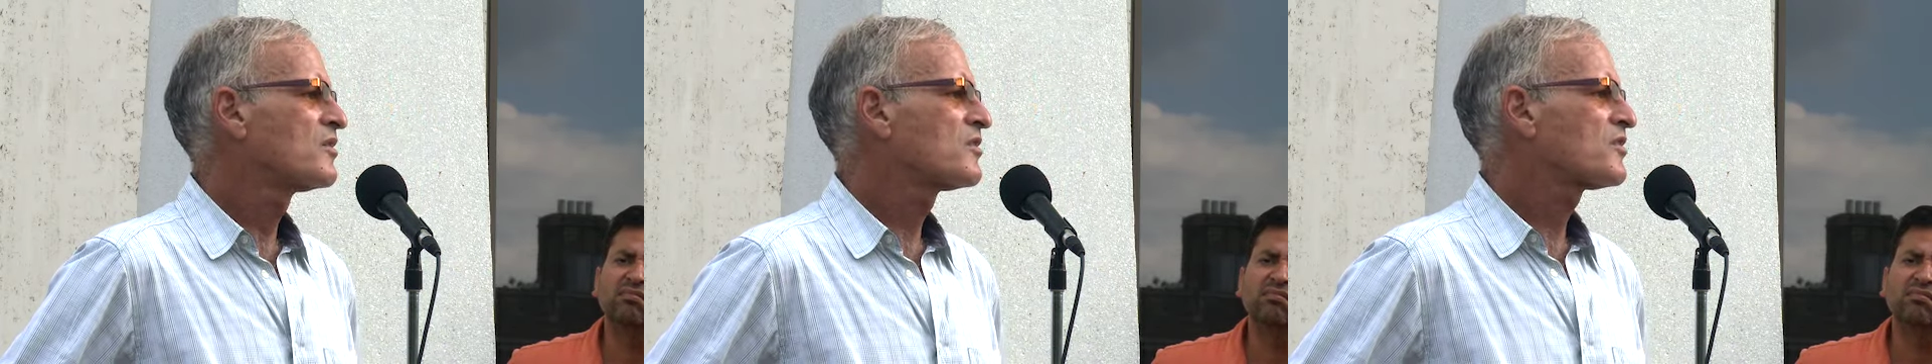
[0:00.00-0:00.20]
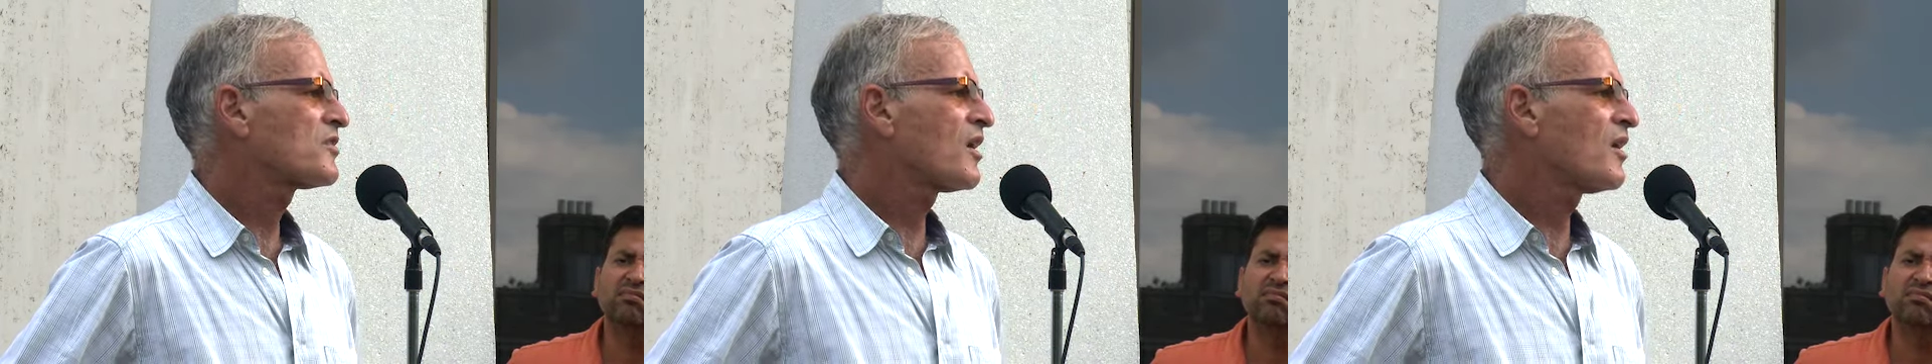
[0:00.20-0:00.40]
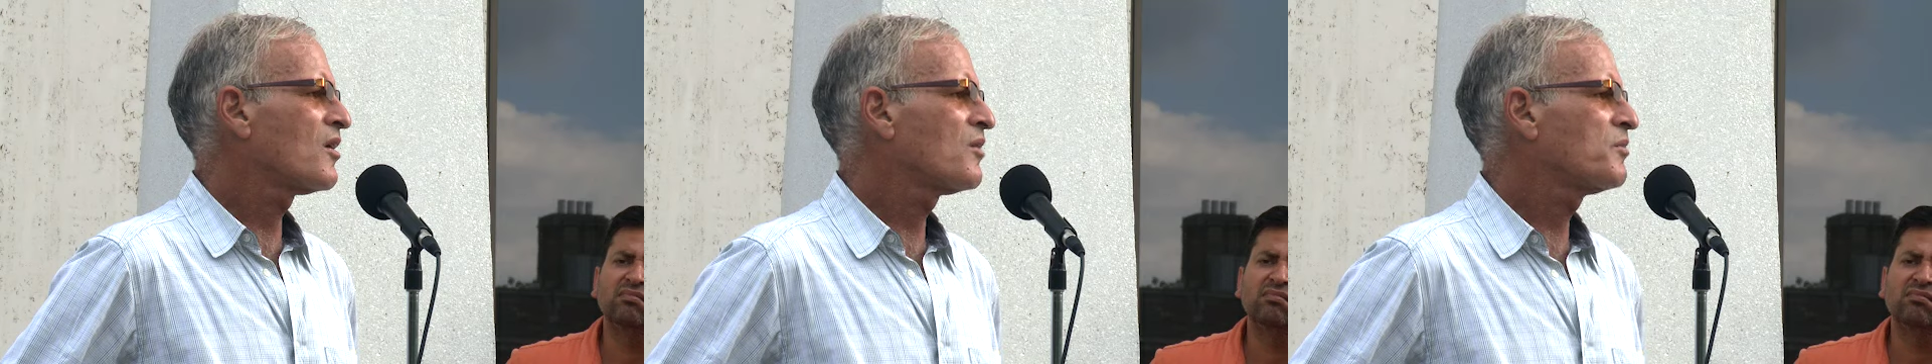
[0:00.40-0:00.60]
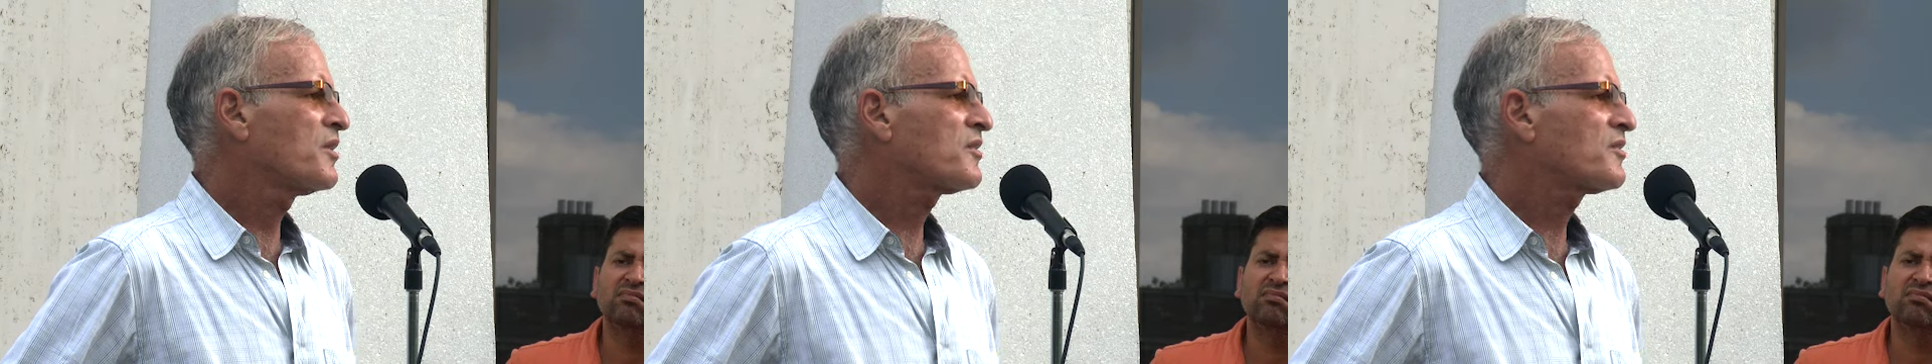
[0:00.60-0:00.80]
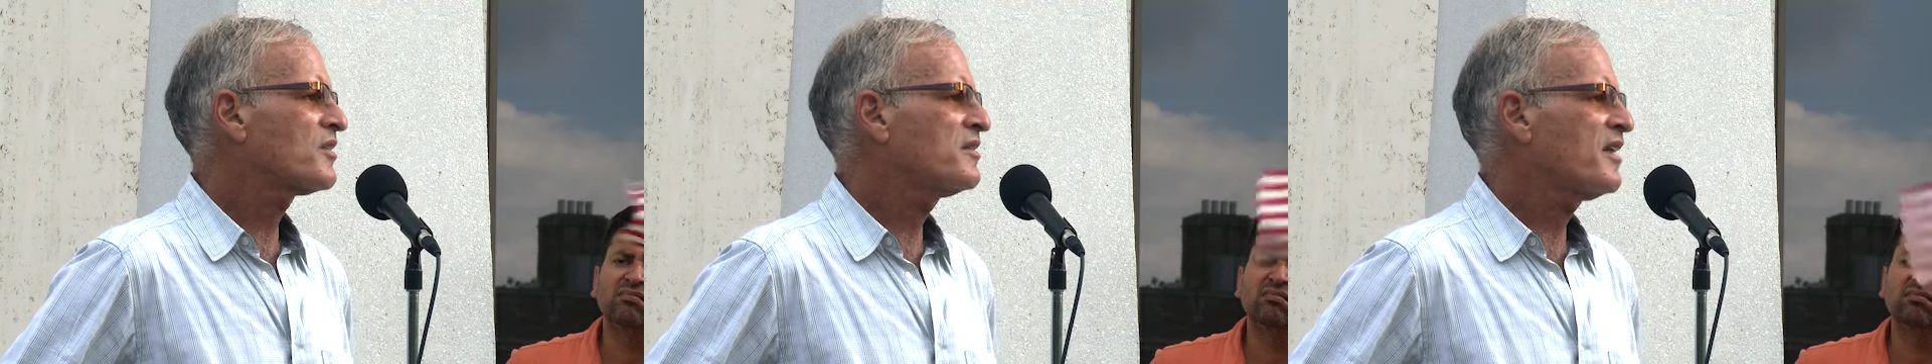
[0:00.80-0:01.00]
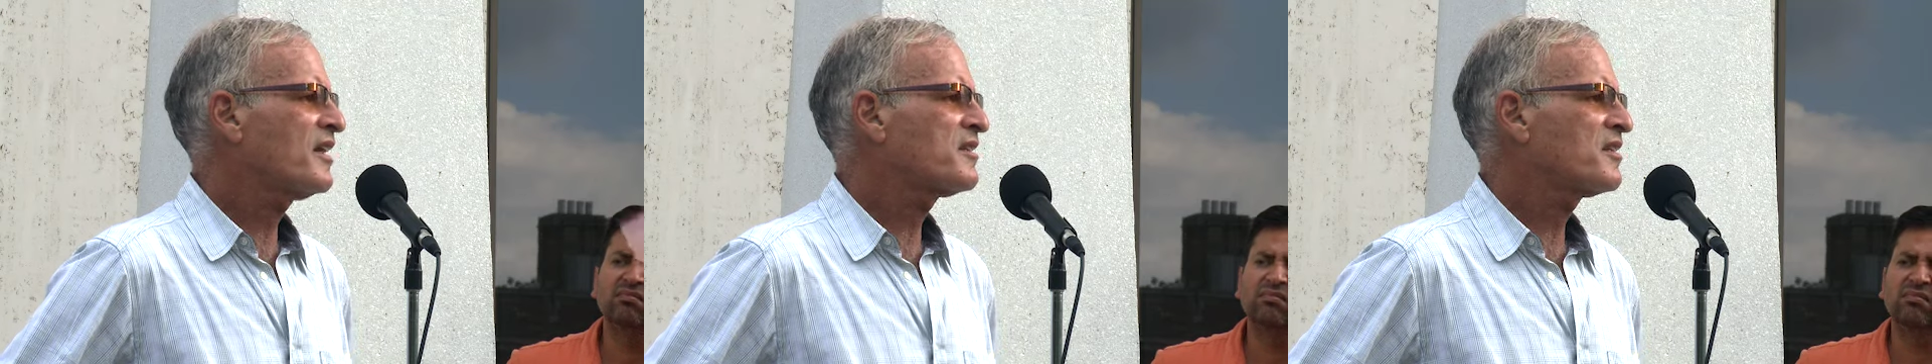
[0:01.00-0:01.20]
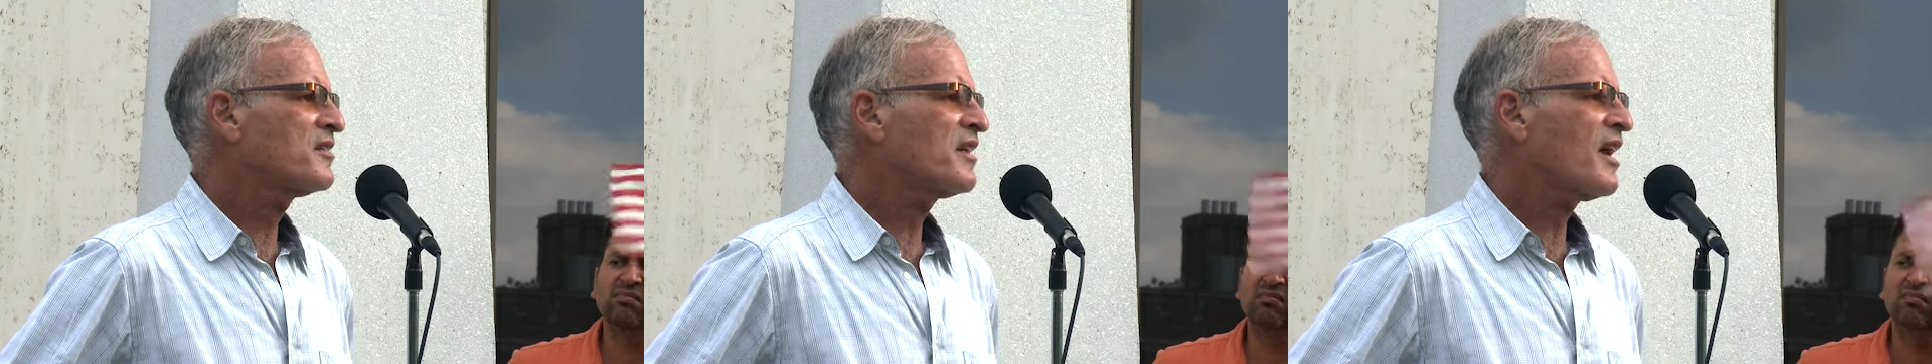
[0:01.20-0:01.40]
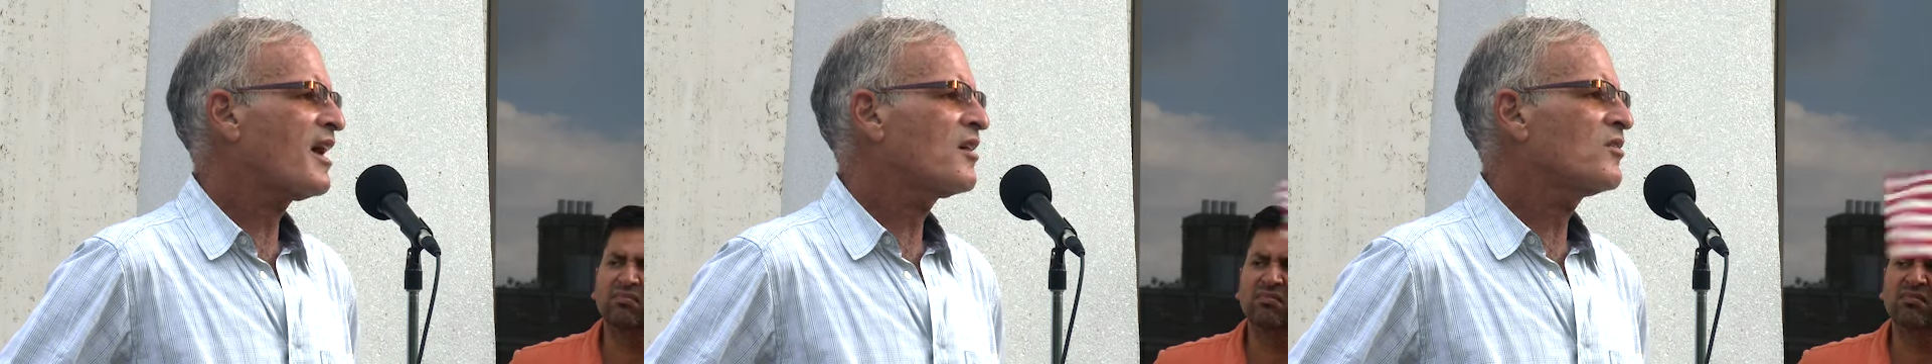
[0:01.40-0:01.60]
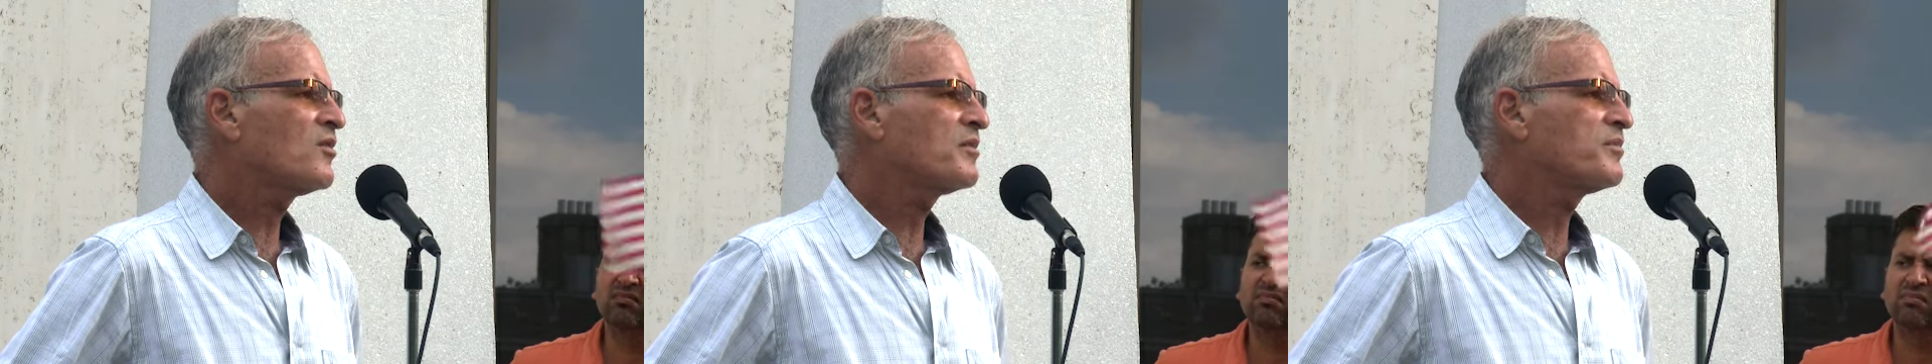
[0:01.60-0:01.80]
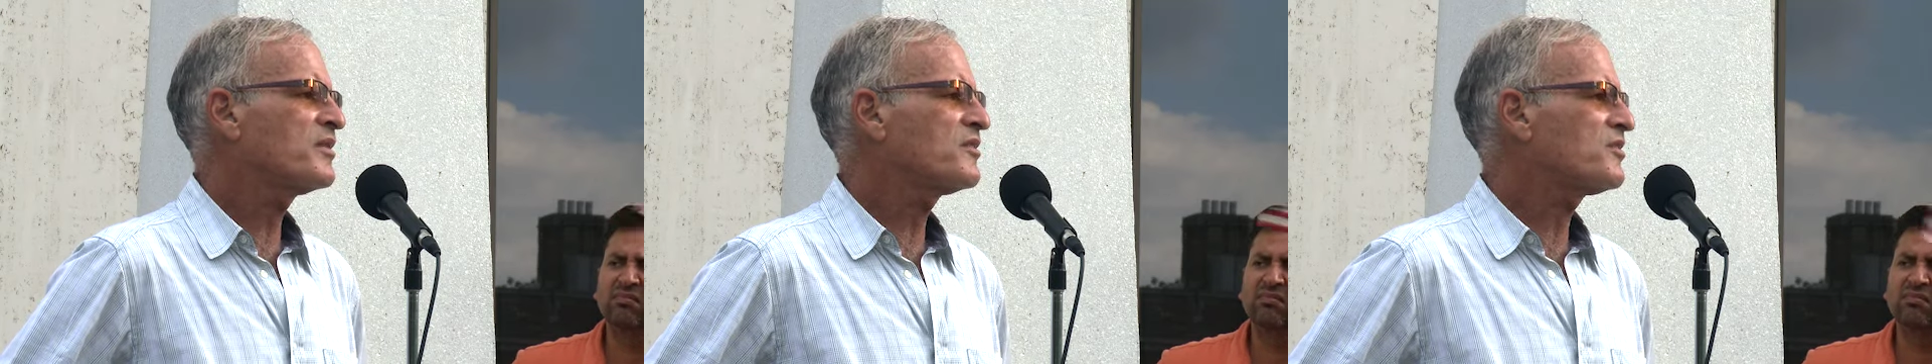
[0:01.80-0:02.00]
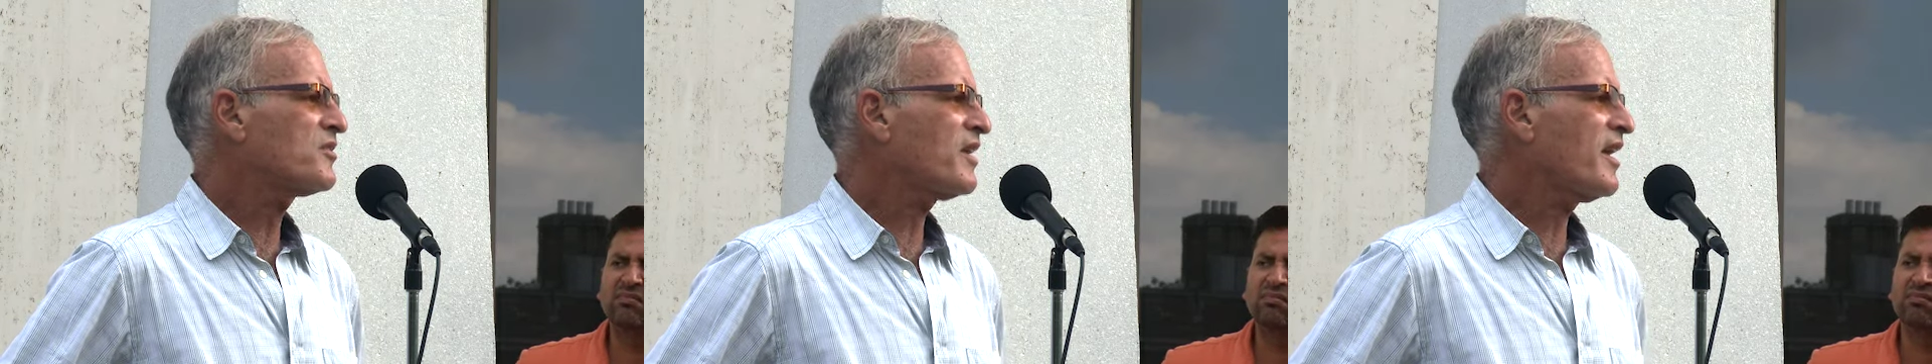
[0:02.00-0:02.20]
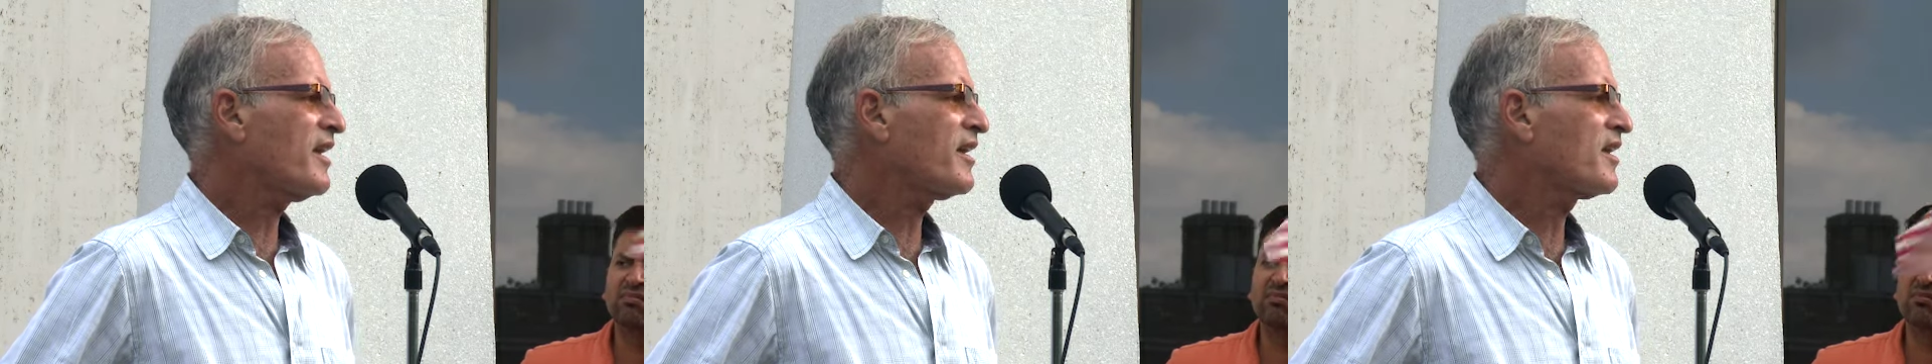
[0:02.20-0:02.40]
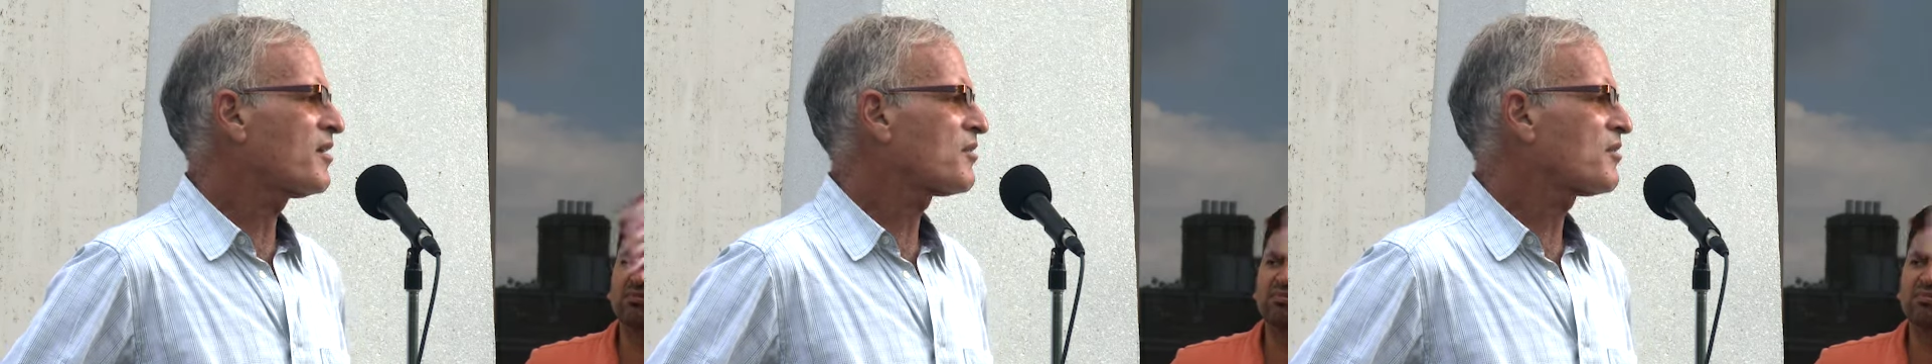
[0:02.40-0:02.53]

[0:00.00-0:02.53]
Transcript: So Mr. Netanyahu had been saying